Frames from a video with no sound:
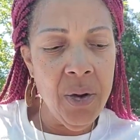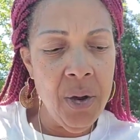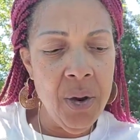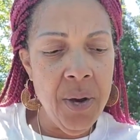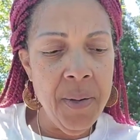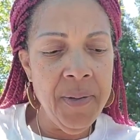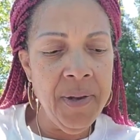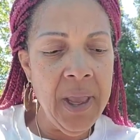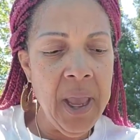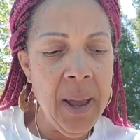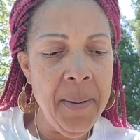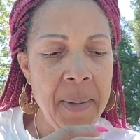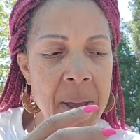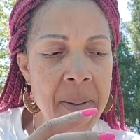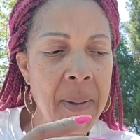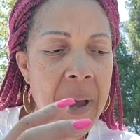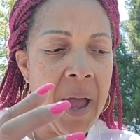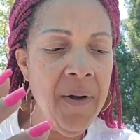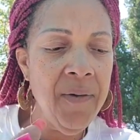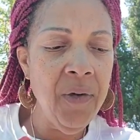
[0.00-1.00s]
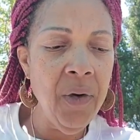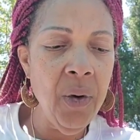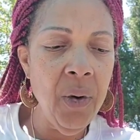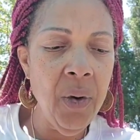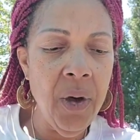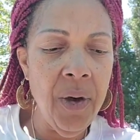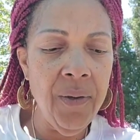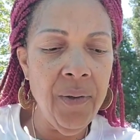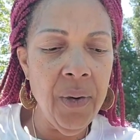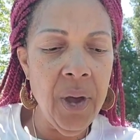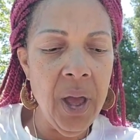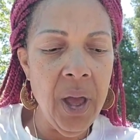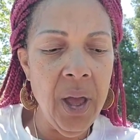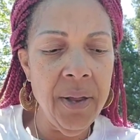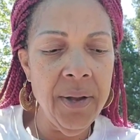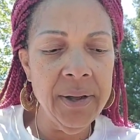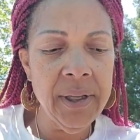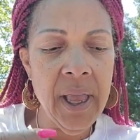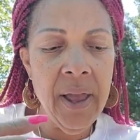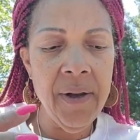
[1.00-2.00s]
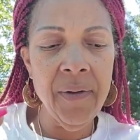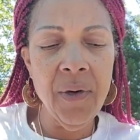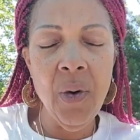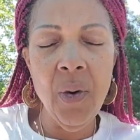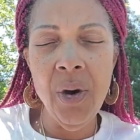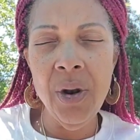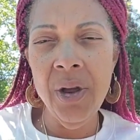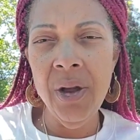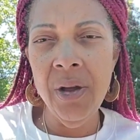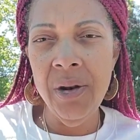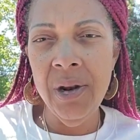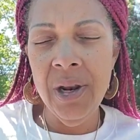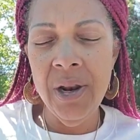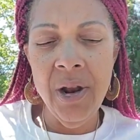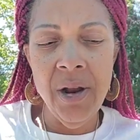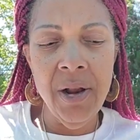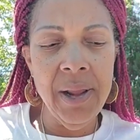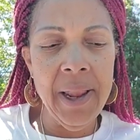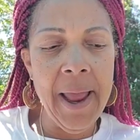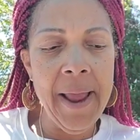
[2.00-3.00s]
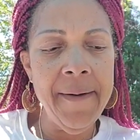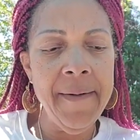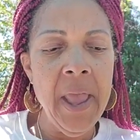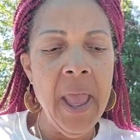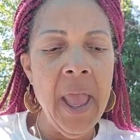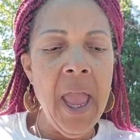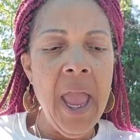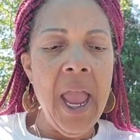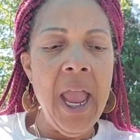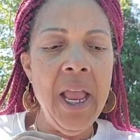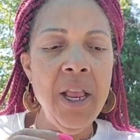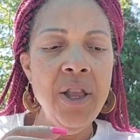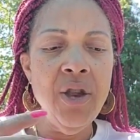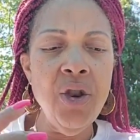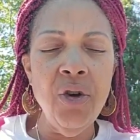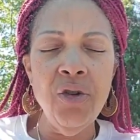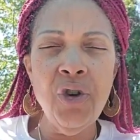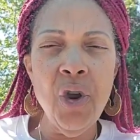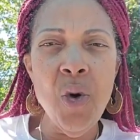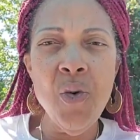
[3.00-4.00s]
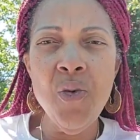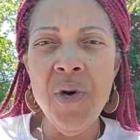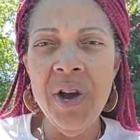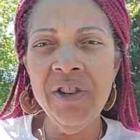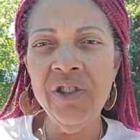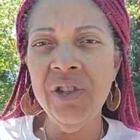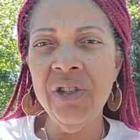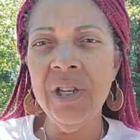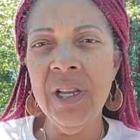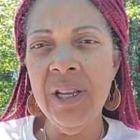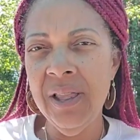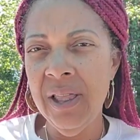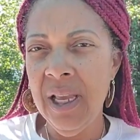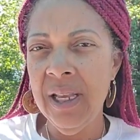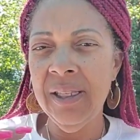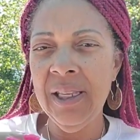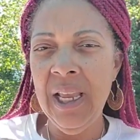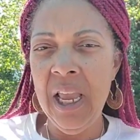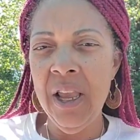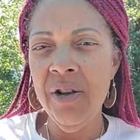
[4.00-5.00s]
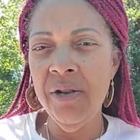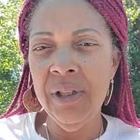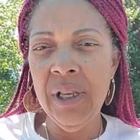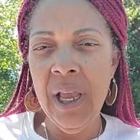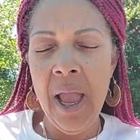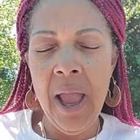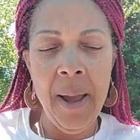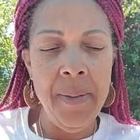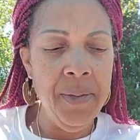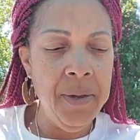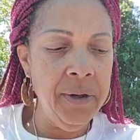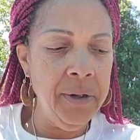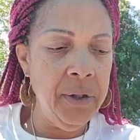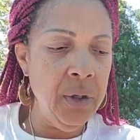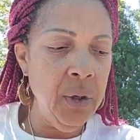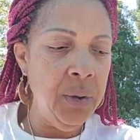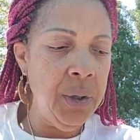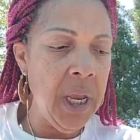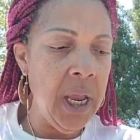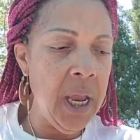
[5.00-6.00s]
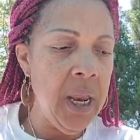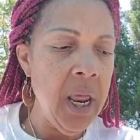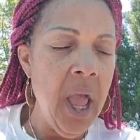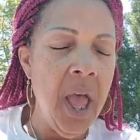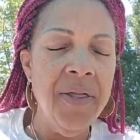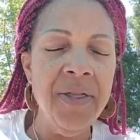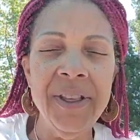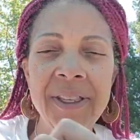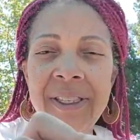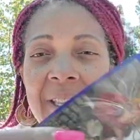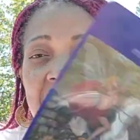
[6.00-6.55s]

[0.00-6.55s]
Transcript: You know what I'm saying? Be mindful of what others have going on in their life, and, don't rush in anything. Take your time. There's no need. The